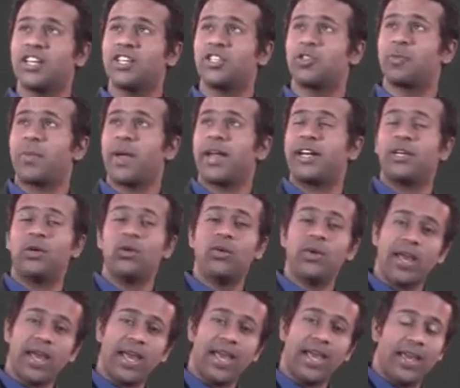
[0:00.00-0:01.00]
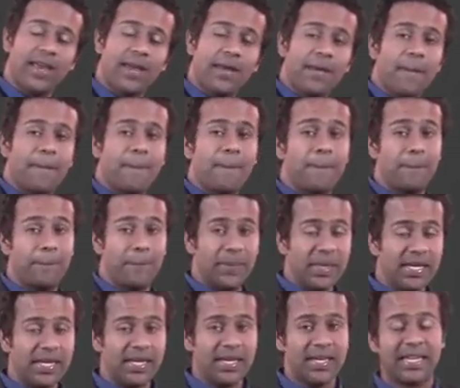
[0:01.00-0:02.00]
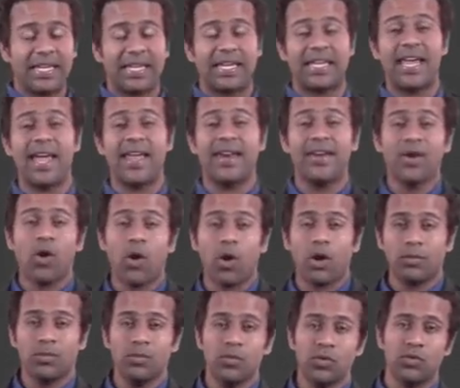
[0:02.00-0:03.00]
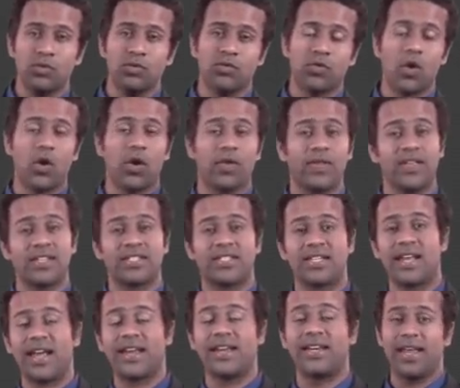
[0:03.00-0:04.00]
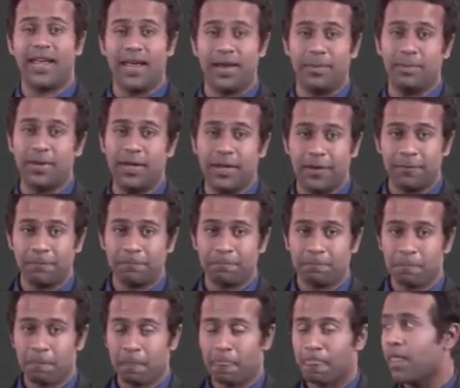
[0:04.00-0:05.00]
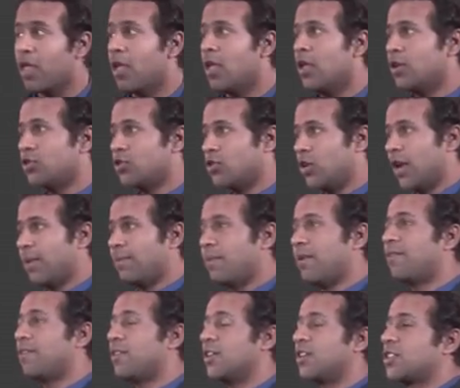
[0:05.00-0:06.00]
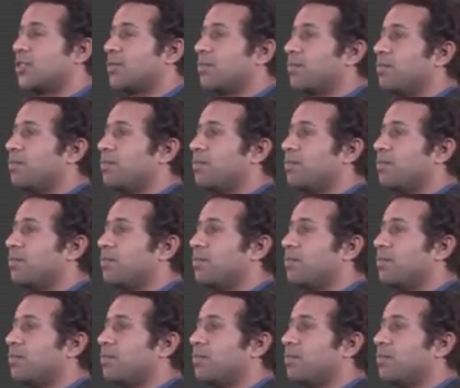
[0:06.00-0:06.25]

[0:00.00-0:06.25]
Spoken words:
respect to A, B cannot move on this line AB. So let me first